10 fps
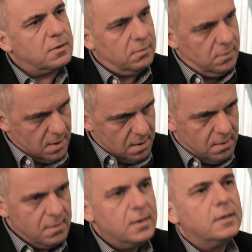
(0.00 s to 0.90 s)
They don't say
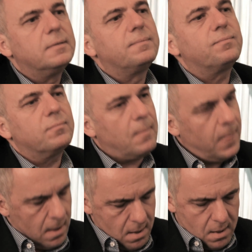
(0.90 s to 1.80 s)

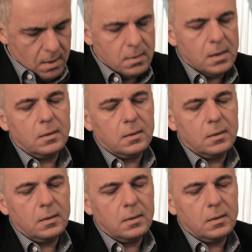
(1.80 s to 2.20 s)
287